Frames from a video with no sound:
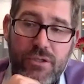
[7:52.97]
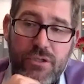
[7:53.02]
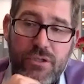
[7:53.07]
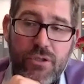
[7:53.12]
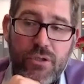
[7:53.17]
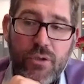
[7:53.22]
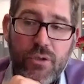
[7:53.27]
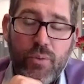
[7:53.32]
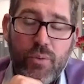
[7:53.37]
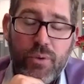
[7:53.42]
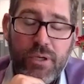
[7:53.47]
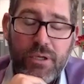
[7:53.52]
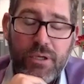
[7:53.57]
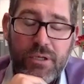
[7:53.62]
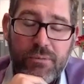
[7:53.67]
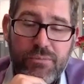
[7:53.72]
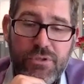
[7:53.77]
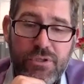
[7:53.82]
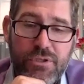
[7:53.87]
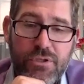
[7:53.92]
to when it
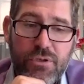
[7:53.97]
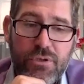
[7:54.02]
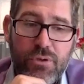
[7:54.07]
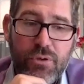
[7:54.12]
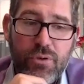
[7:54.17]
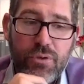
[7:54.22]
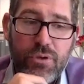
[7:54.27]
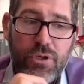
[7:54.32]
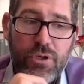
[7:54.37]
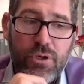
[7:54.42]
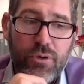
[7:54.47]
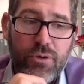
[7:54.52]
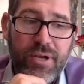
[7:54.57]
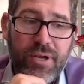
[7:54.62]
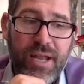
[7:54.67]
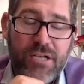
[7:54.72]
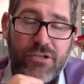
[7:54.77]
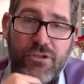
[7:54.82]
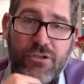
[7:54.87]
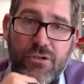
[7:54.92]
comes to you know
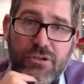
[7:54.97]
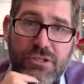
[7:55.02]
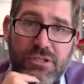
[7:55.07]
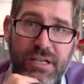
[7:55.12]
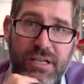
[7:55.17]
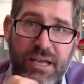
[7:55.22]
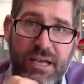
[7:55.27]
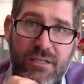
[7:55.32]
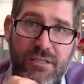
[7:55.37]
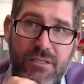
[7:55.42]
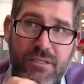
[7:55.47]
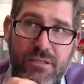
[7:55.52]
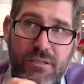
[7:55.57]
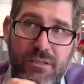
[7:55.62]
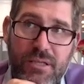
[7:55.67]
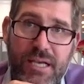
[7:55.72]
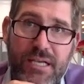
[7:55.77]
national stats.